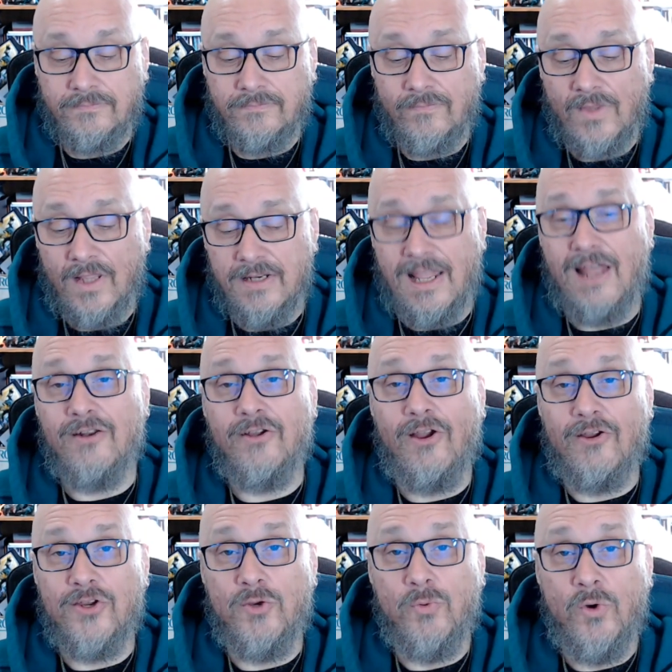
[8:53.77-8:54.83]
only are
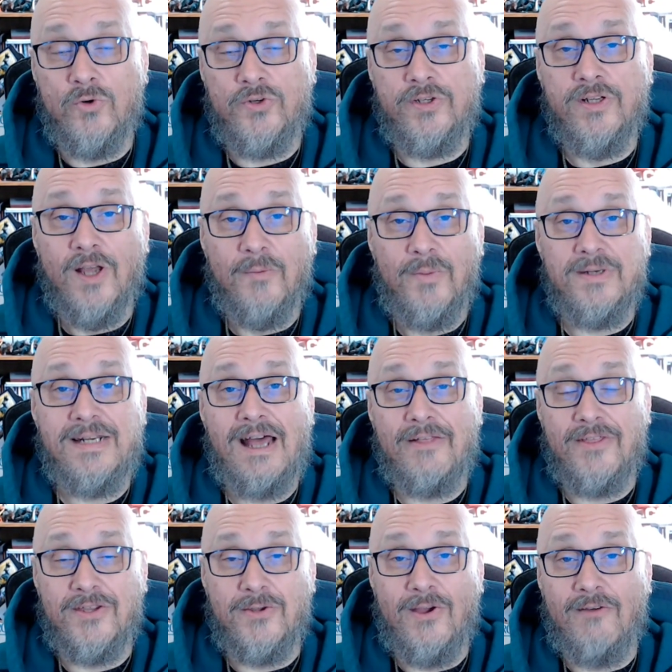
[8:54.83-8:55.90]
you wounded, but now
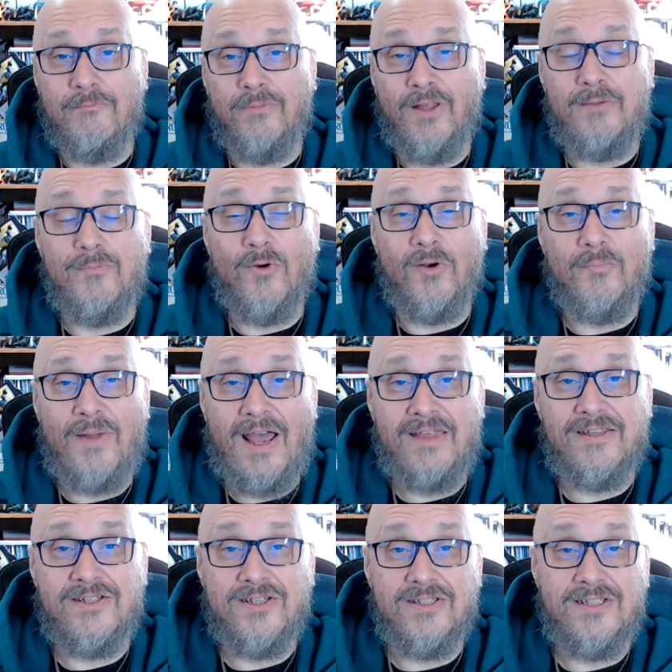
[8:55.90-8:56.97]
that you have bloodborne
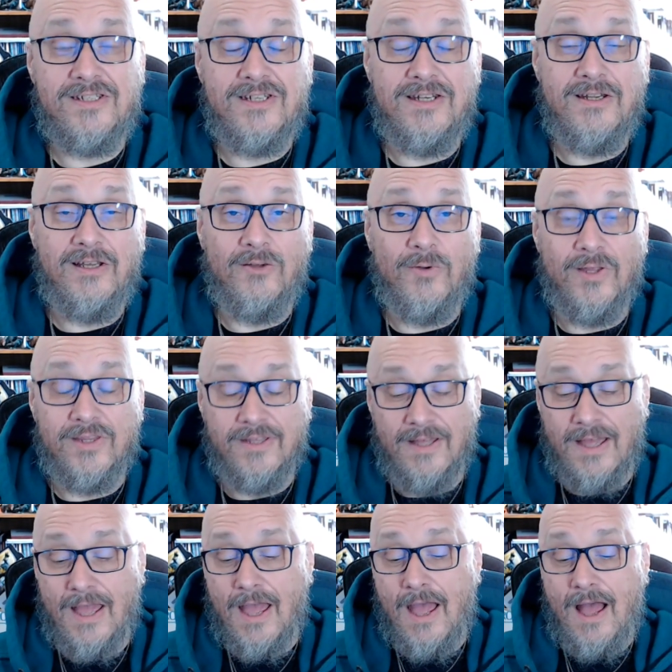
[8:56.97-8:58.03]
pathogens to deal
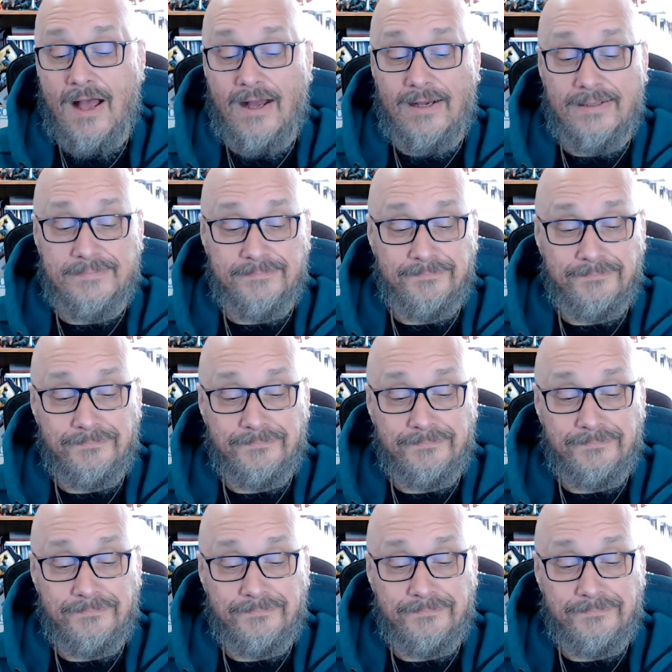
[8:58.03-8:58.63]
with.